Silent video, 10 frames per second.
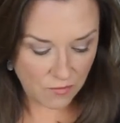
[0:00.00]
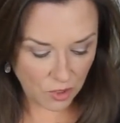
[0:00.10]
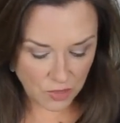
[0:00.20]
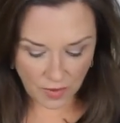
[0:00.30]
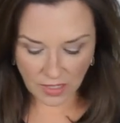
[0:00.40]

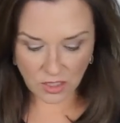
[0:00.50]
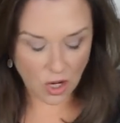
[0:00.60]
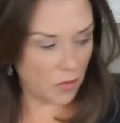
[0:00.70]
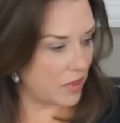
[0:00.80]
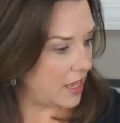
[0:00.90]
First of all, let's
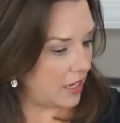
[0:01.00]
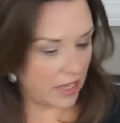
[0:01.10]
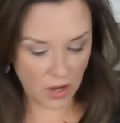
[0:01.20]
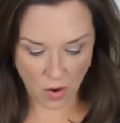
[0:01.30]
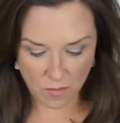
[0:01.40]
start with
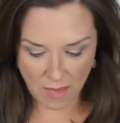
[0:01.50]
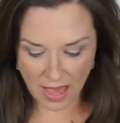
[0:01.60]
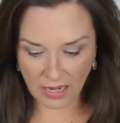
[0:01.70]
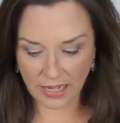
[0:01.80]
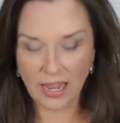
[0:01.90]
Gilligan
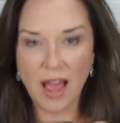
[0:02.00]
O'Malley.